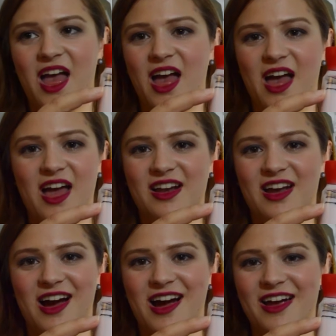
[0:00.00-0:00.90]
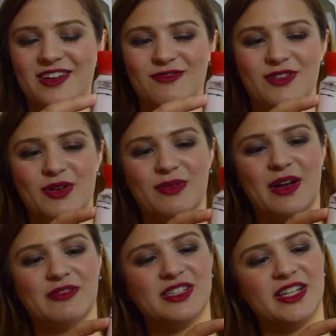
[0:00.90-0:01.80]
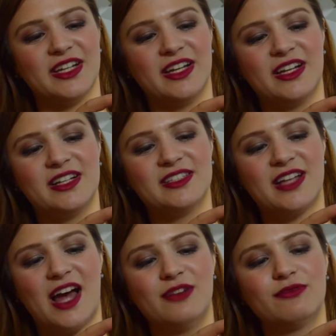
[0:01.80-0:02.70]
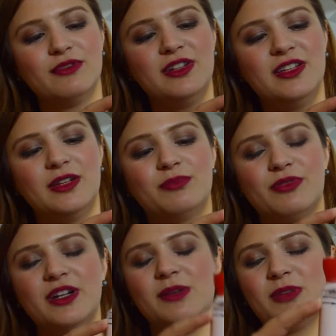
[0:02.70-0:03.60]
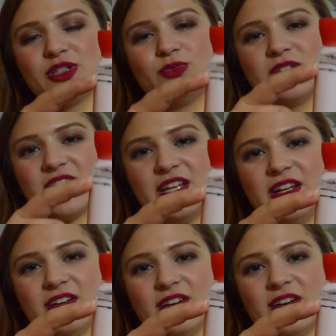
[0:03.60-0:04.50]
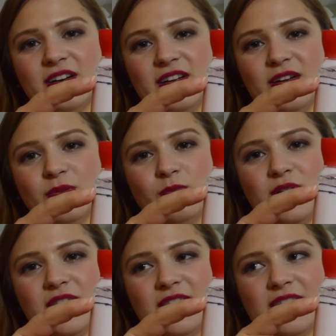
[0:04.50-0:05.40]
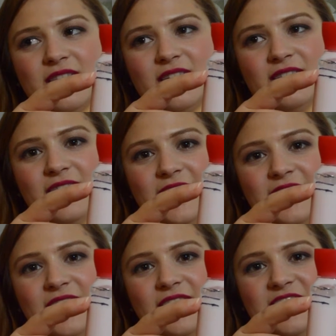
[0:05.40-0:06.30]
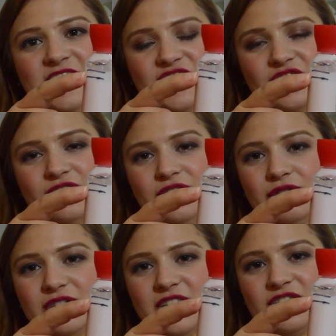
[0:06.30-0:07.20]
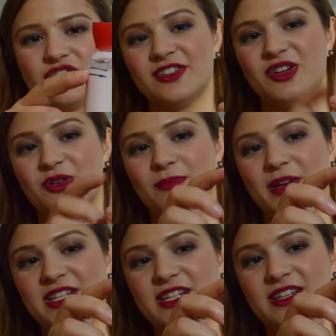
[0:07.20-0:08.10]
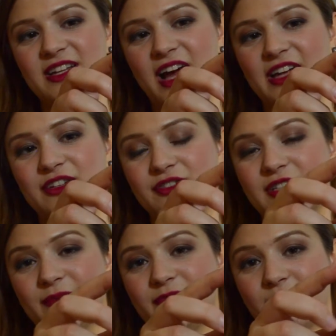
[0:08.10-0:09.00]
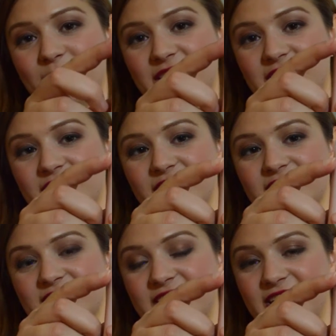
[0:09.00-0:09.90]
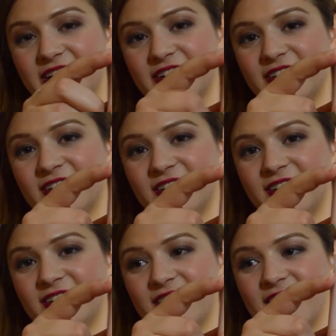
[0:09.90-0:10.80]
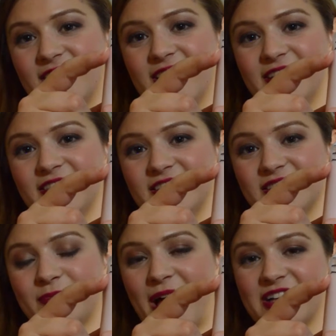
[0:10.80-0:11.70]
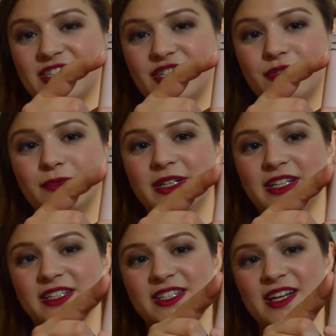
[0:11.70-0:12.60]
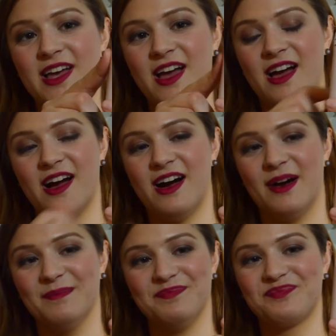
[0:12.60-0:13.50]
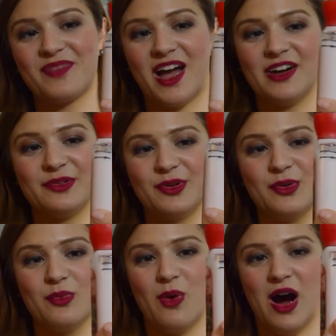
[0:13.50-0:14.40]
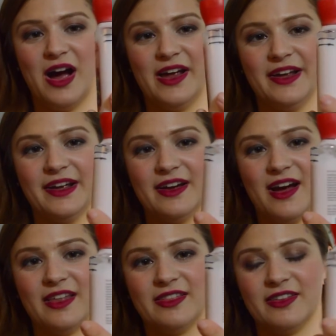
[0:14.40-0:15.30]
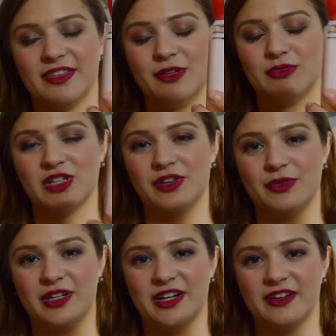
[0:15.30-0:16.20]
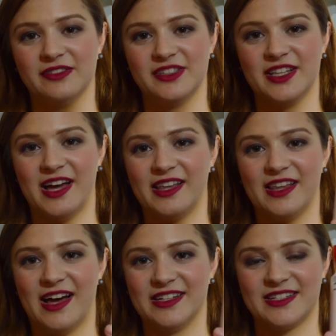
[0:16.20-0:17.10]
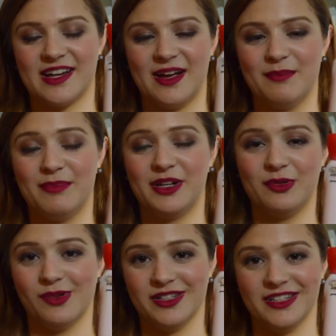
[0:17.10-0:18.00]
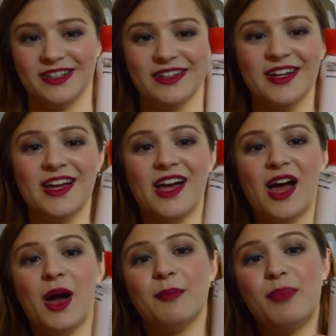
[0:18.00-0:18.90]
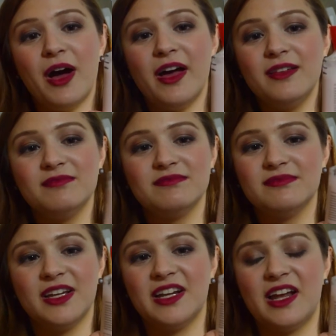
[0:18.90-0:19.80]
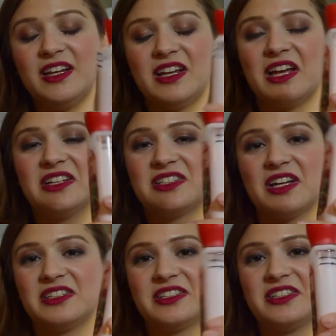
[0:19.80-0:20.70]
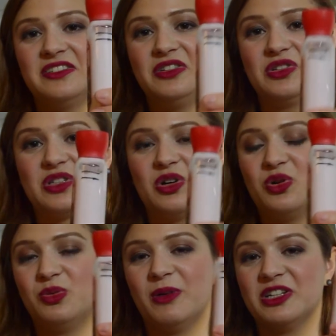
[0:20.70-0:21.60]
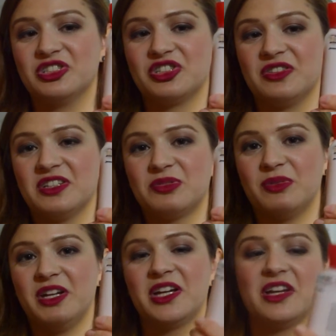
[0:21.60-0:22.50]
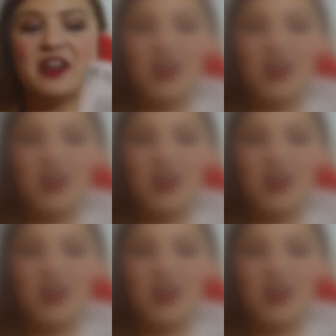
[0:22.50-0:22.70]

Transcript: And I don't know what I was thinking because I re it pretty much was here with like an additional usage. So basically I used up from here to here uh, this past two weeks. Um, I don't know why I thought that it was all the way down to that last time, but it wasn't. But in any case, I still used a whole bunch this week.